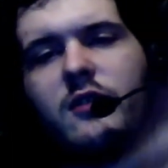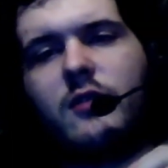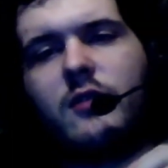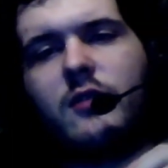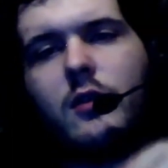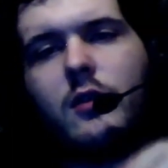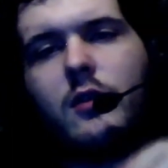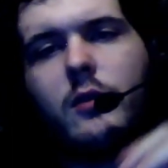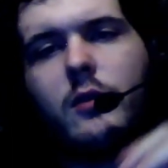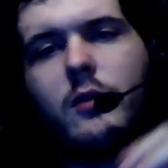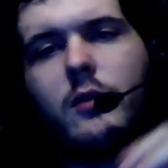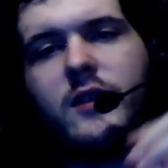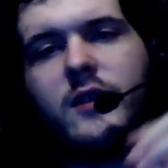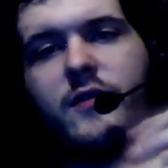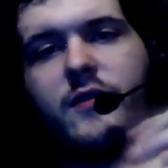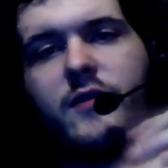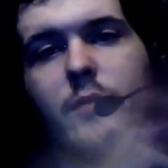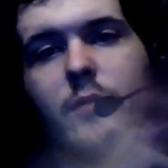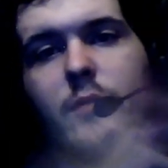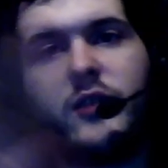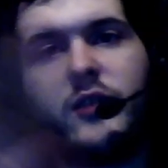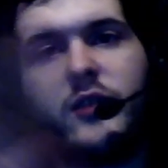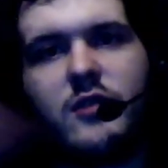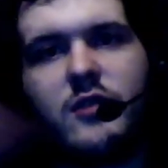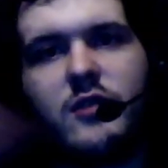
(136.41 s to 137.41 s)
that always
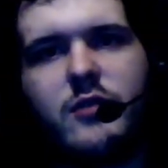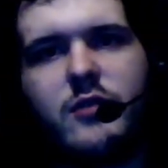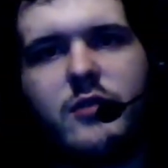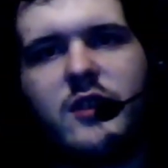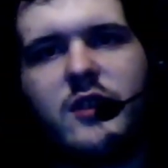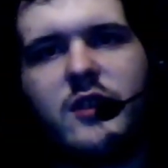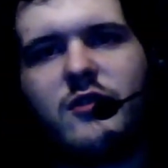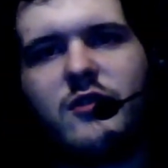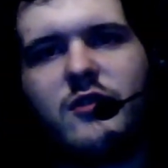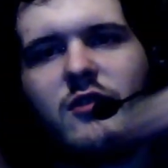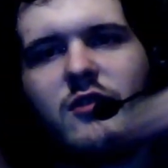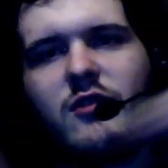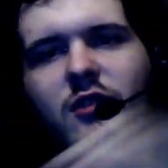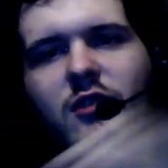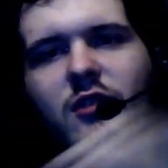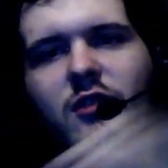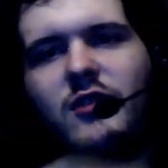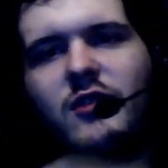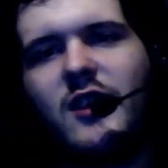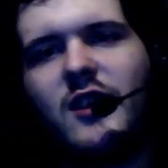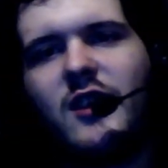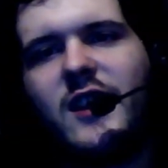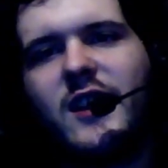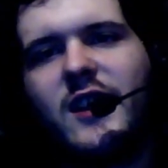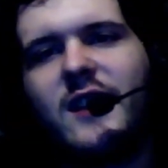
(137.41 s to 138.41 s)
frees the creatures on
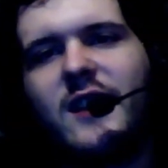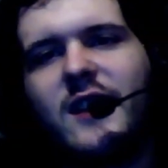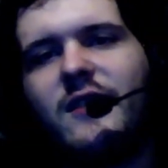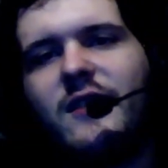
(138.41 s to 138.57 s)
Sonic.